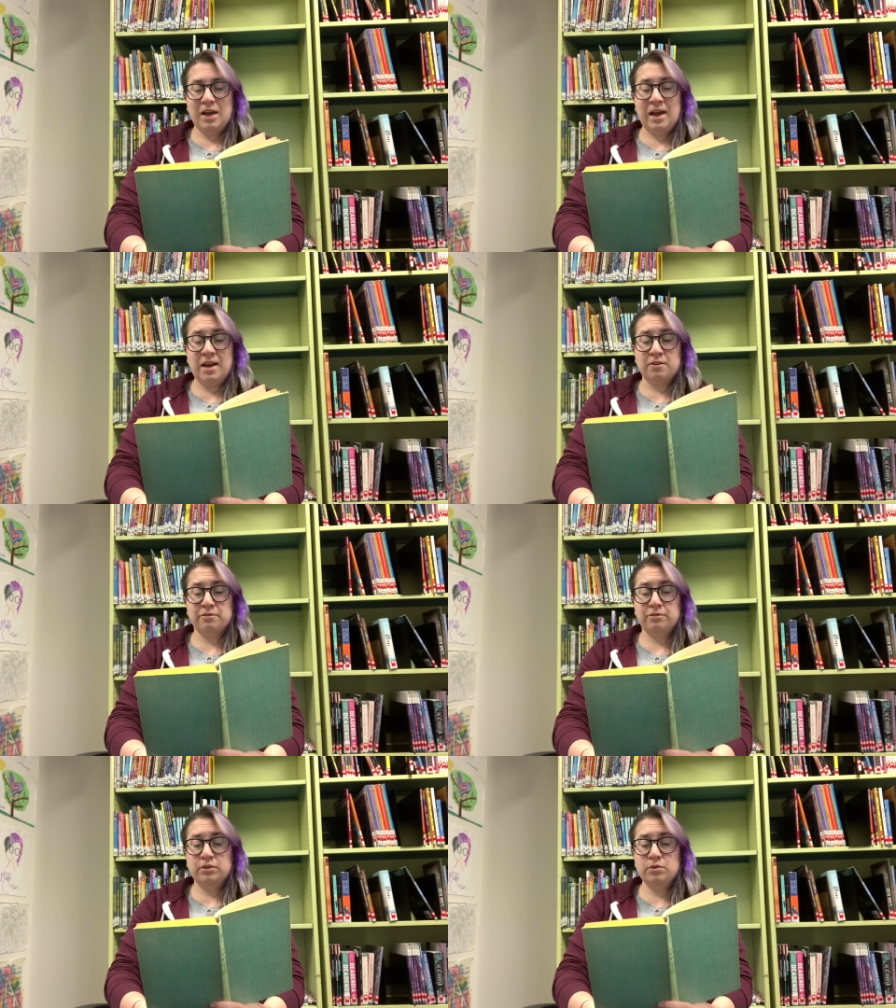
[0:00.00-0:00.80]
Anne
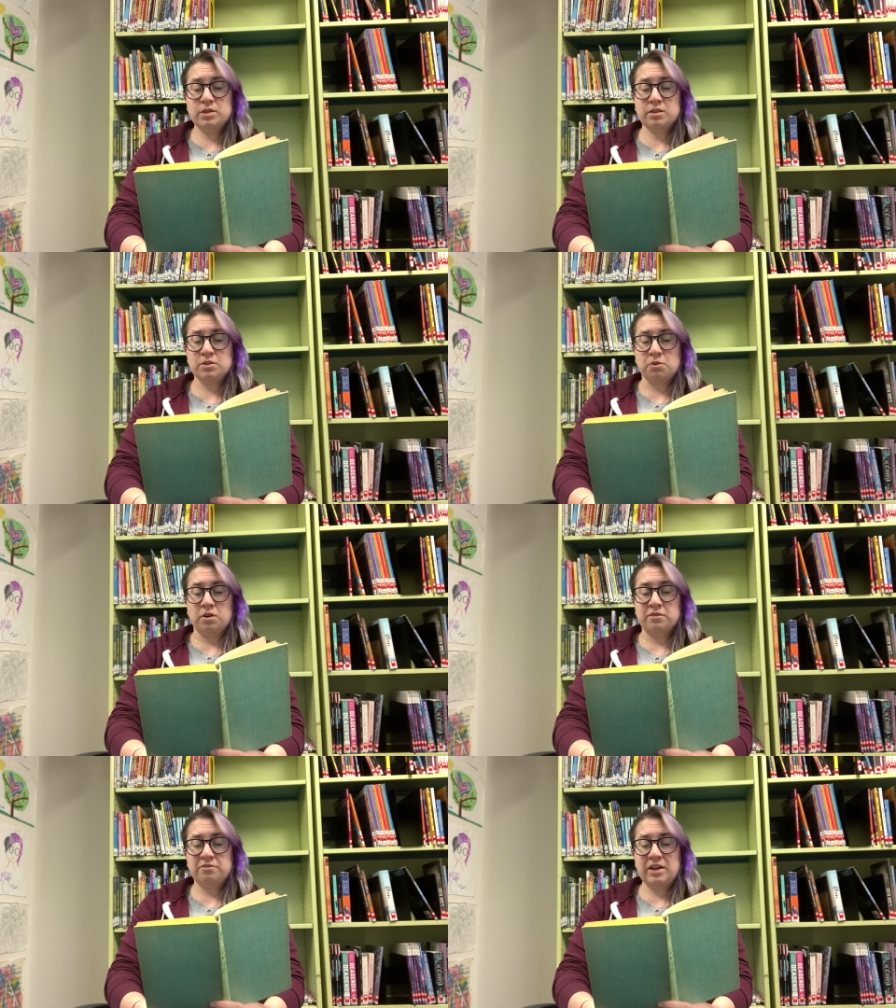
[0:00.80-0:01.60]
flew to the
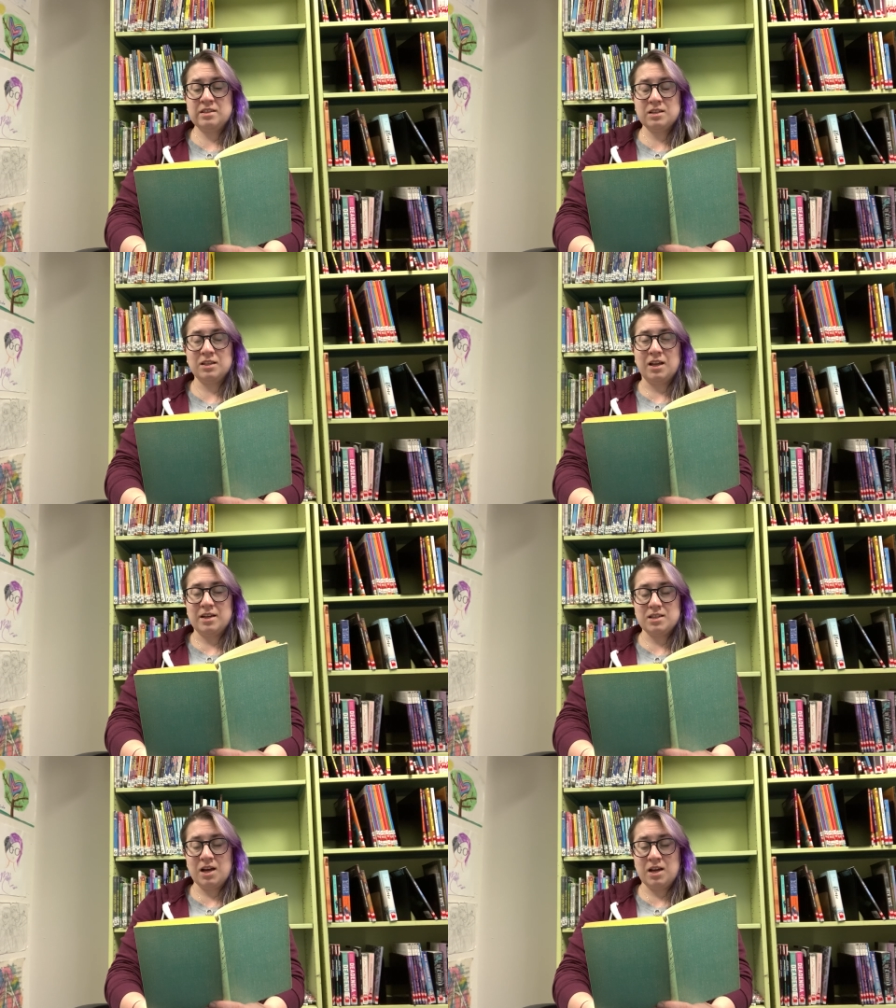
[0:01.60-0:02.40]
door, face
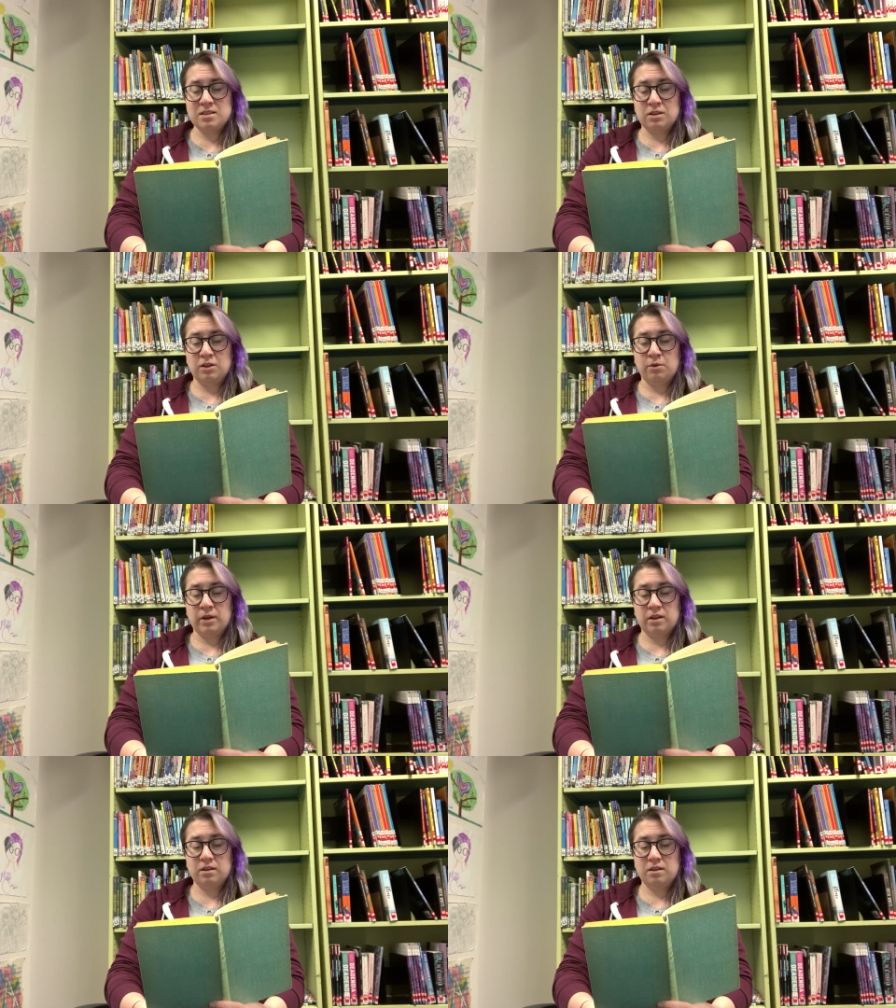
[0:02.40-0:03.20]
alight, eyes glowing.